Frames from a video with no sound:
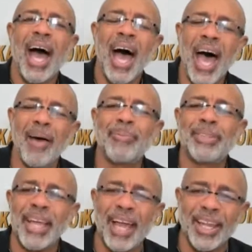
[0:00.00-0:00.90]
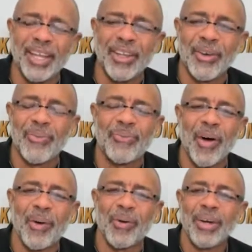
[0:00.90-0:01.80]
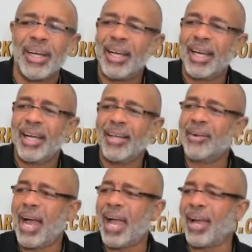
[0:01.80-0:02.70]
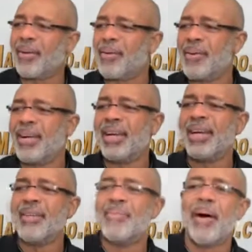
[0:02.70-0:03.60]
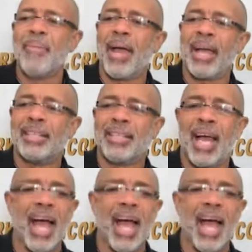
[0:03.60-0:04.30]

I'm telling you, folk. Hey, my man,